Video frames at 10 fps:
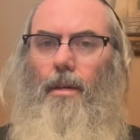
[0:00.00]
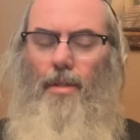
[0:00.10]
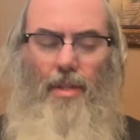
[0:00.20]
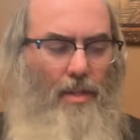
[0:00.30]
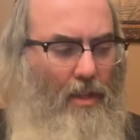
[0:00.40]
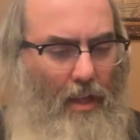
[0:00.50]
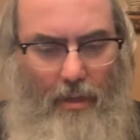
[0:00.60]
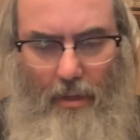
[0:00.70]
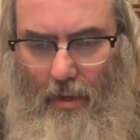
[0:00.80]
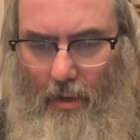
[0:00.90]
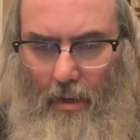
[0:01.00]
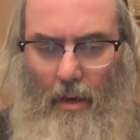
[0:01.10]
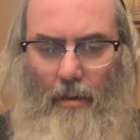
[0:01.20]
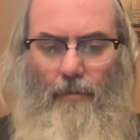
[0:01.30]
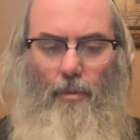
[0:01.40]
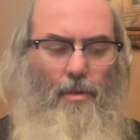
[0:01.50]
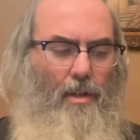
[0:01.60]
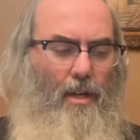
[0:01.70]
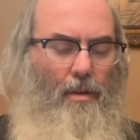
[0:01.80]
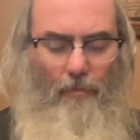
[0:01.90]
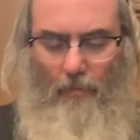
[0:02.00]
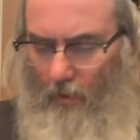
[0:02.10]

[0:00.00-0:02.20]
the delight of the world to come.